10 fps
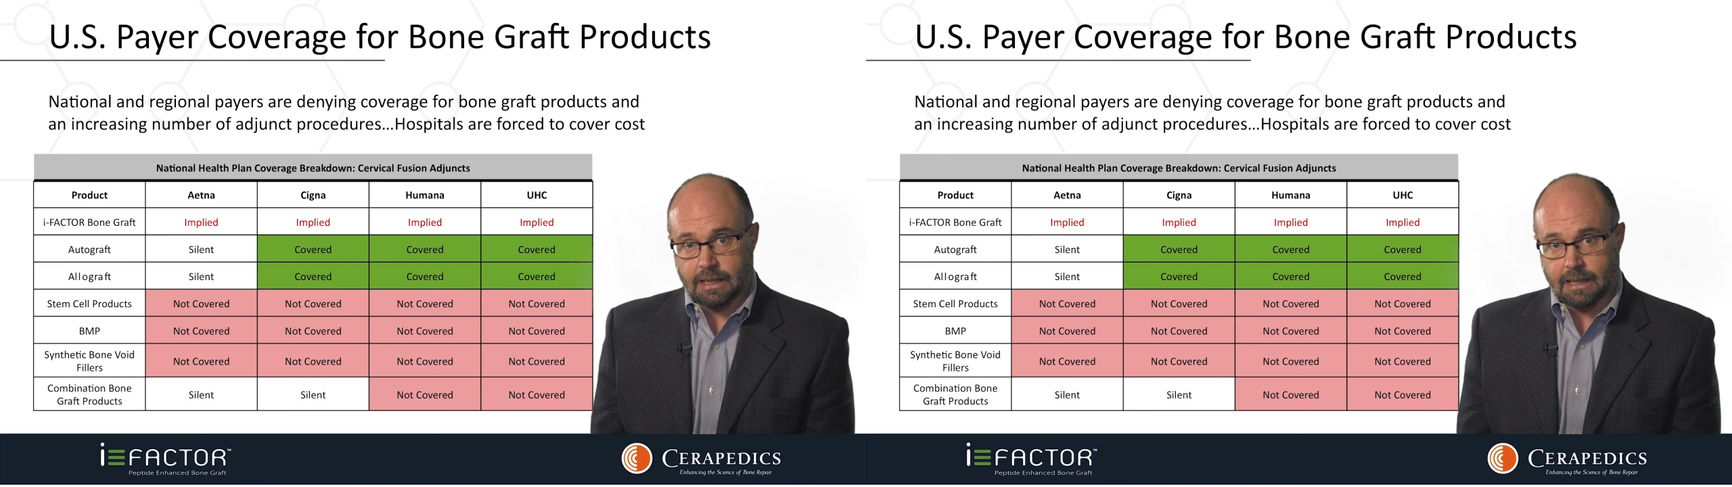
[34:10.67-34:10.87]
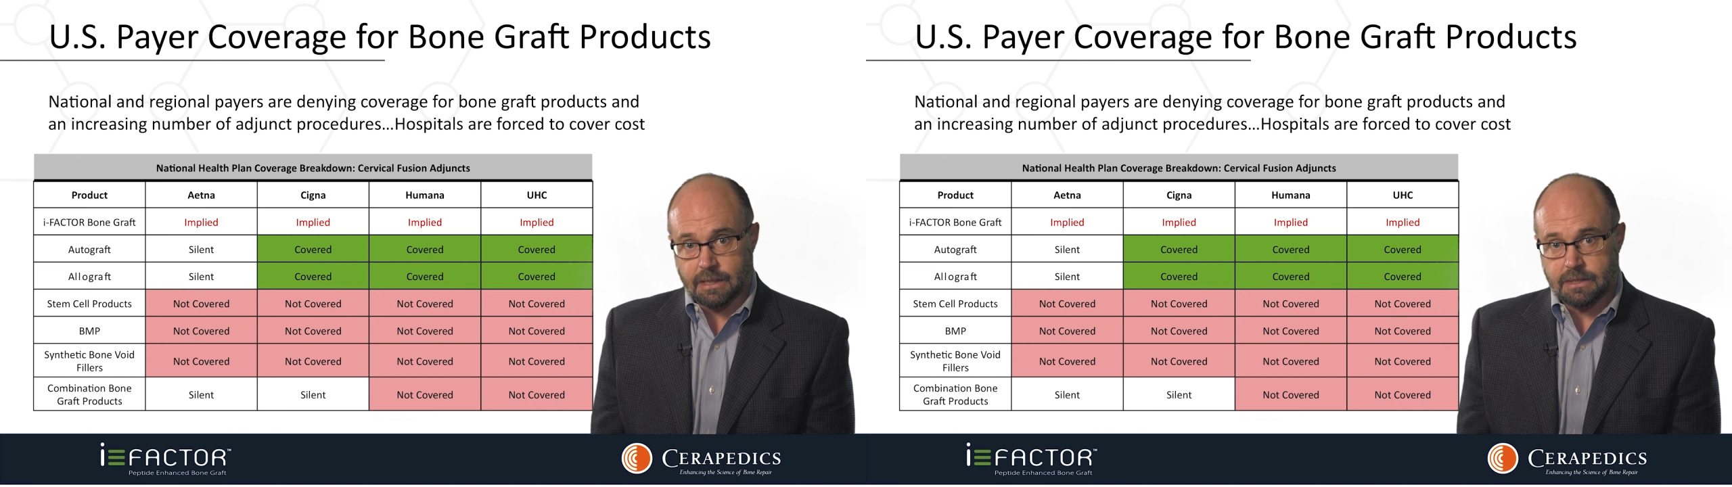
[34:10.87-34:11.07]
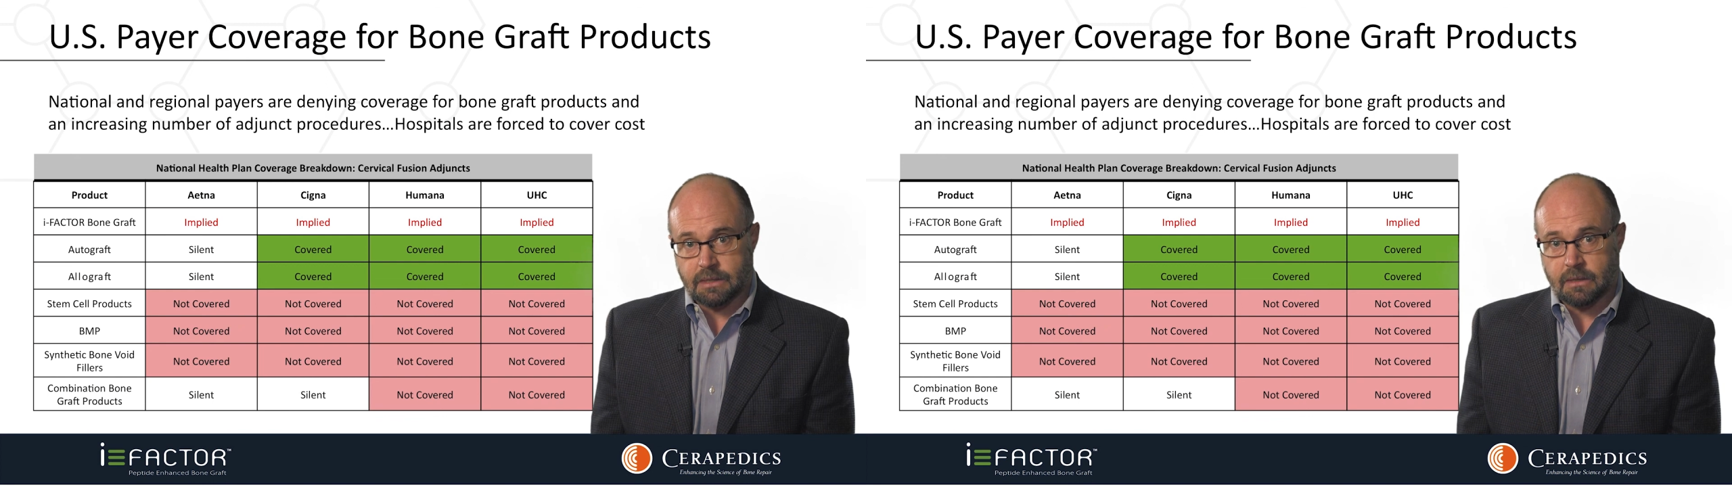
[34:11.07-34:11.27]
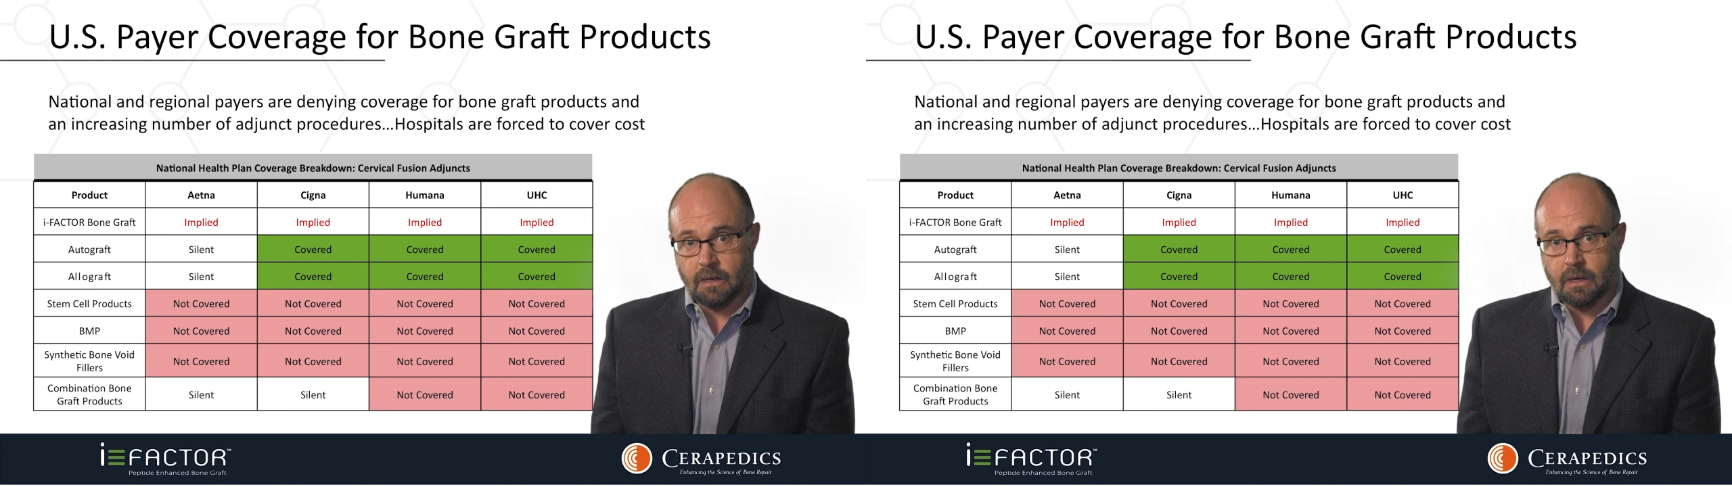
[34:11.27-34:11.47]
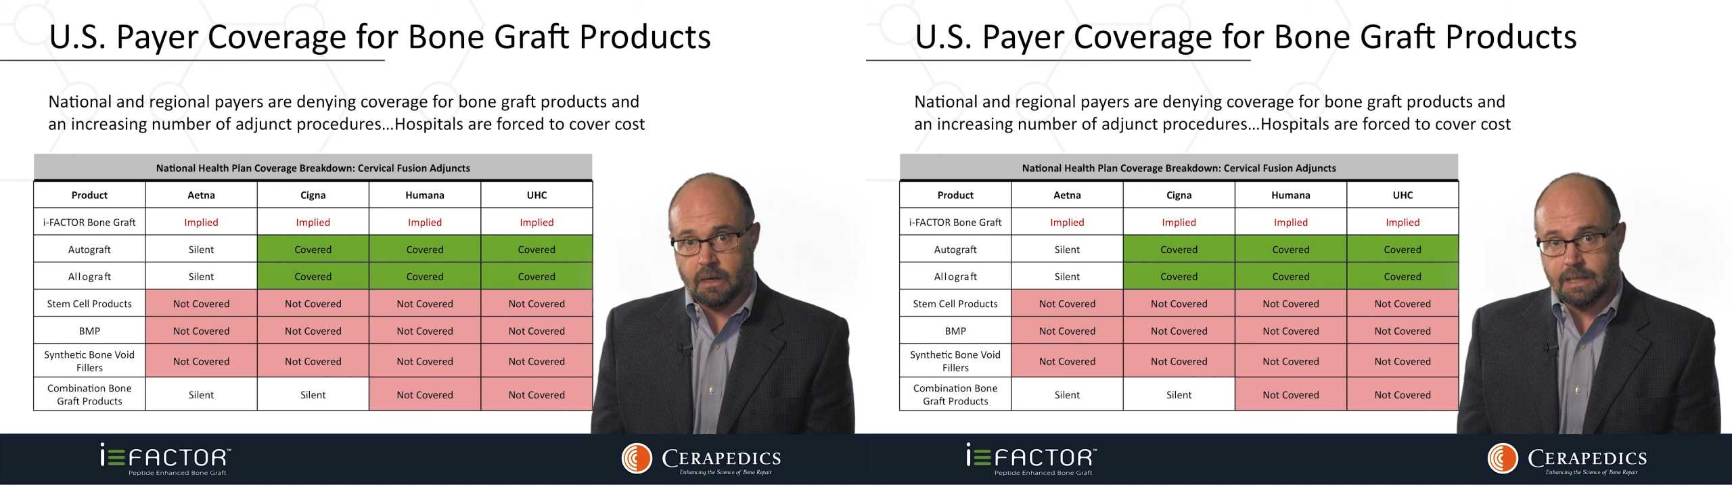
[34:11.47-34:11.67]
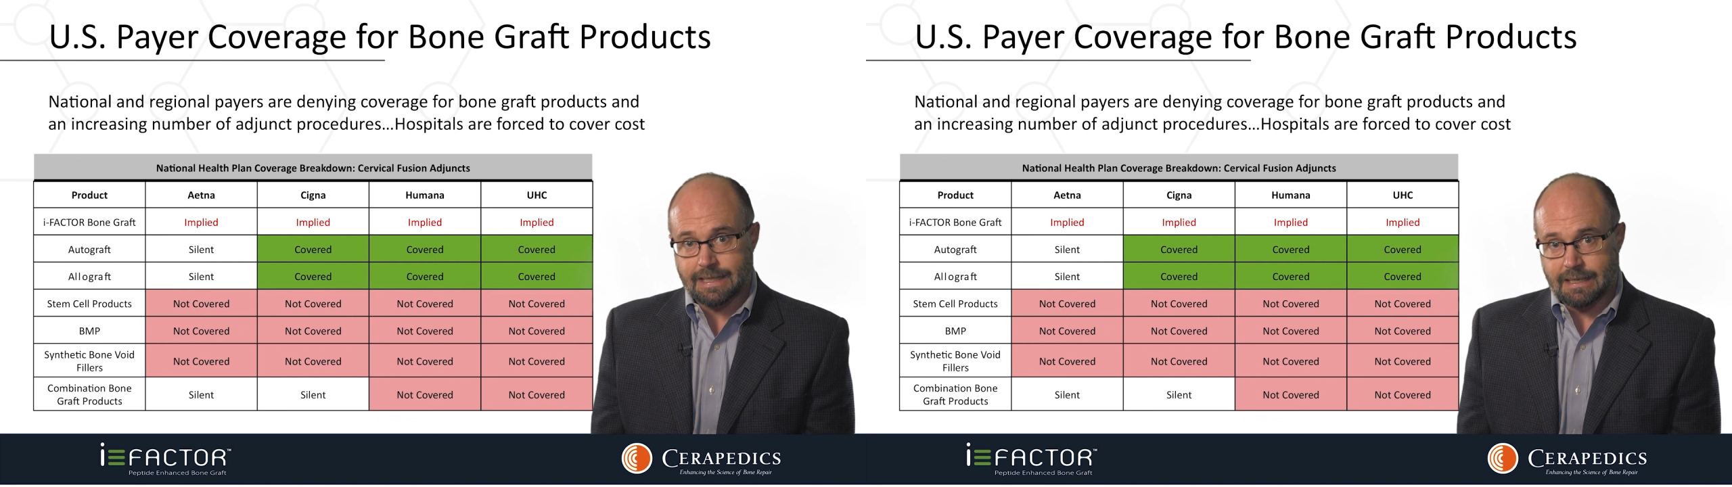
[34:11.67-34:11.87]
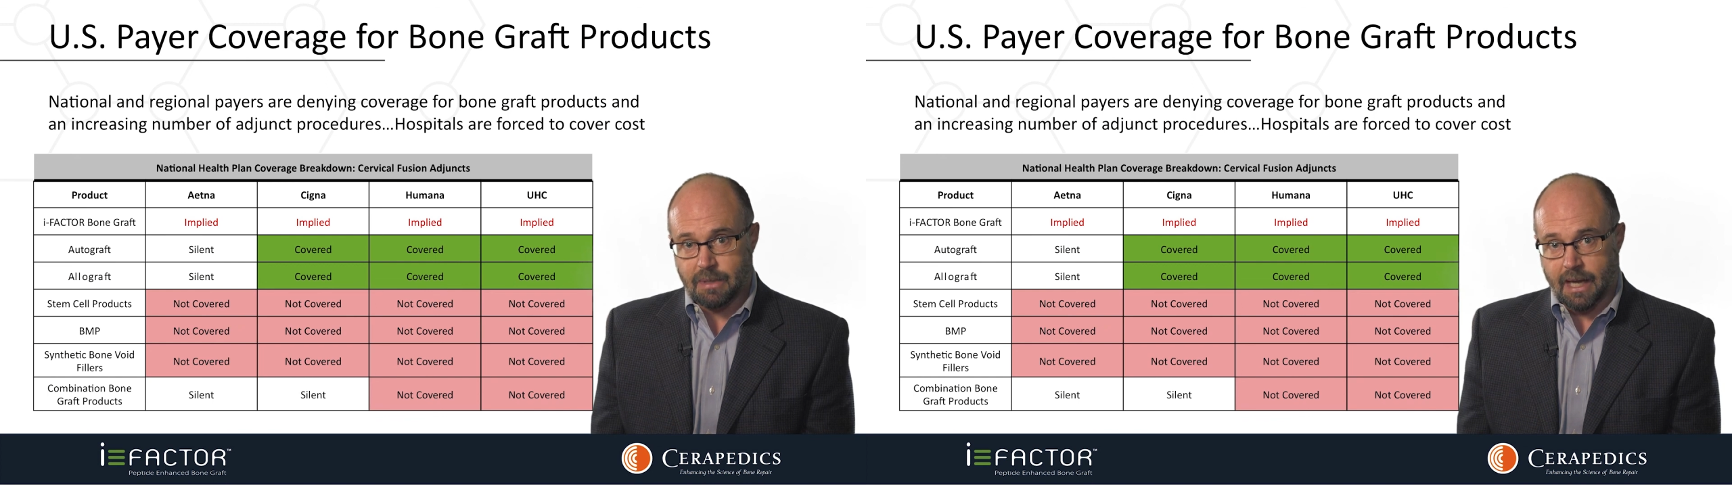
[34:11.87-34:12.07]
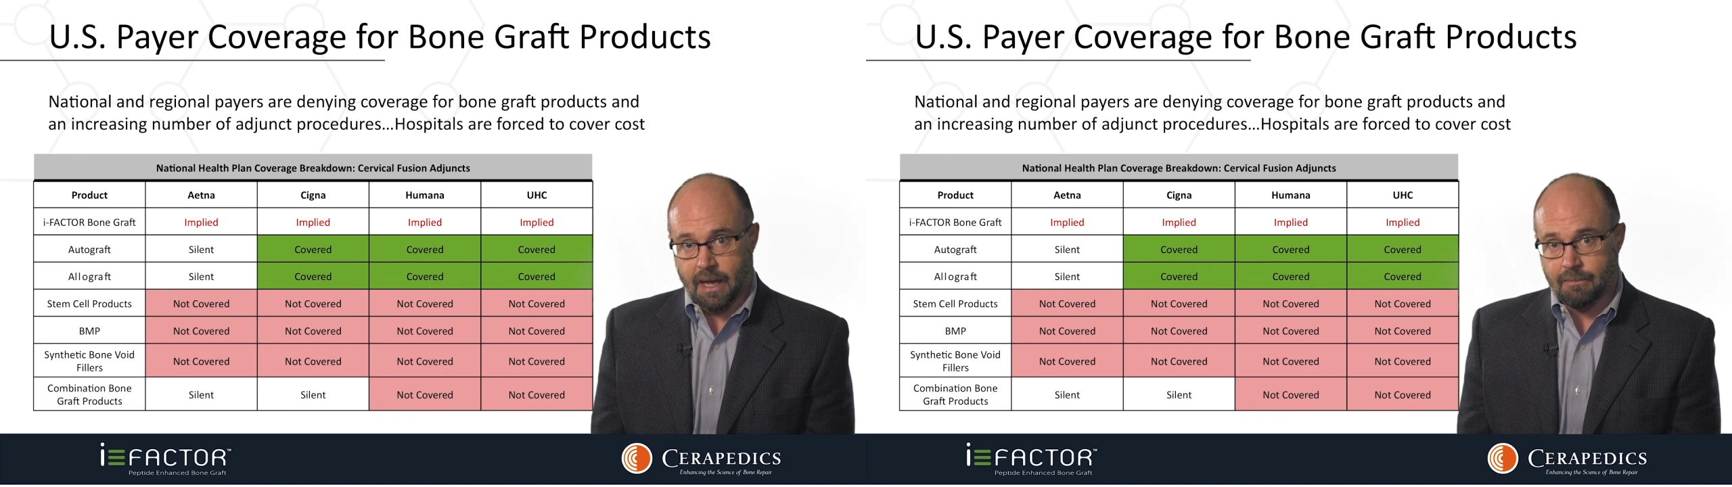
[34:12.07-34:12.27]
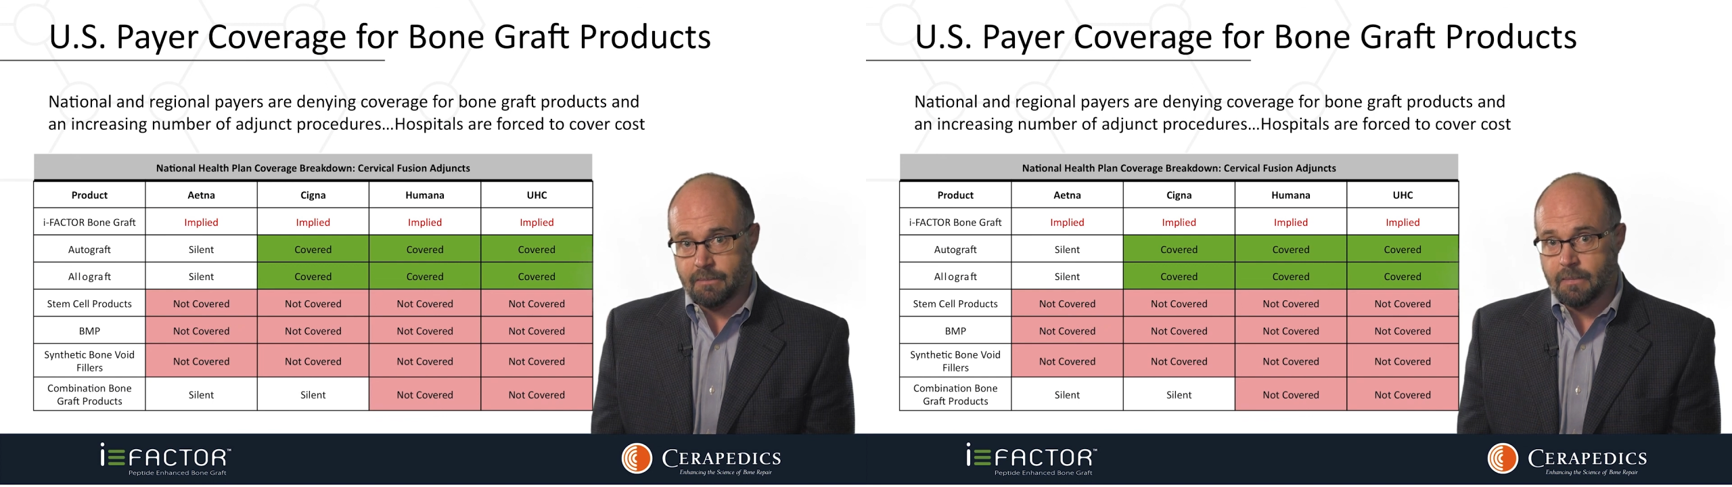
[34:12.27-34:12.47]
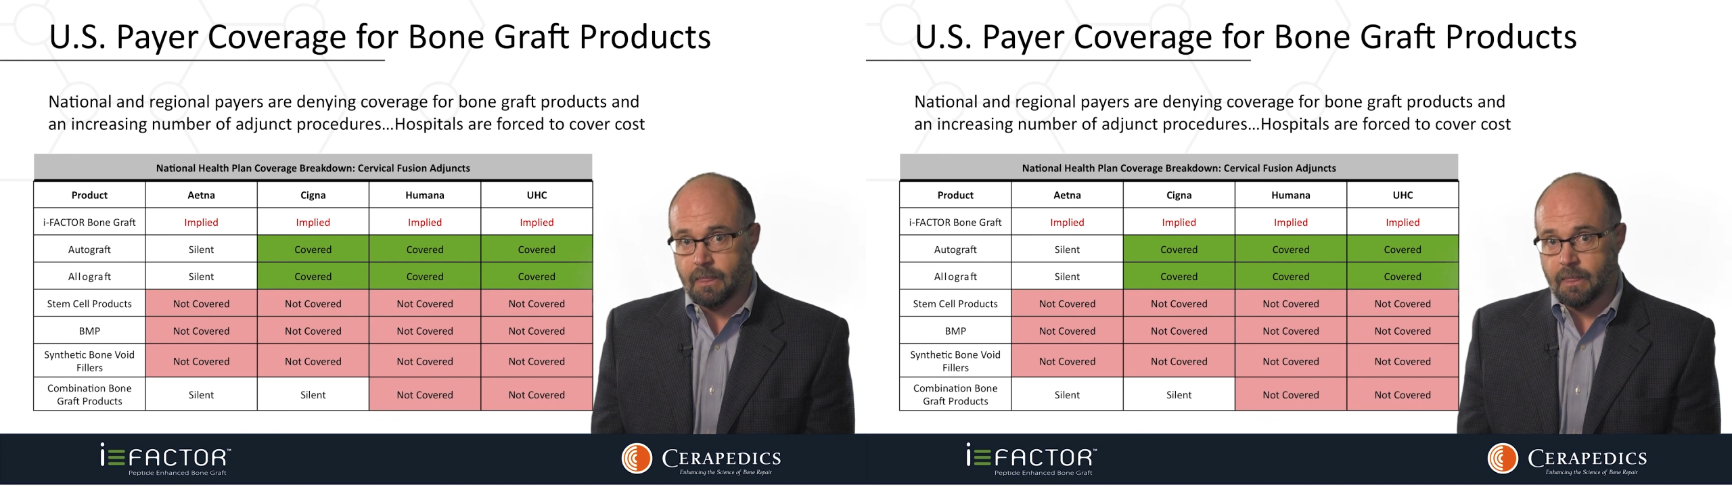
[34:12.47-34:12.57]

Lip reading: list DBM,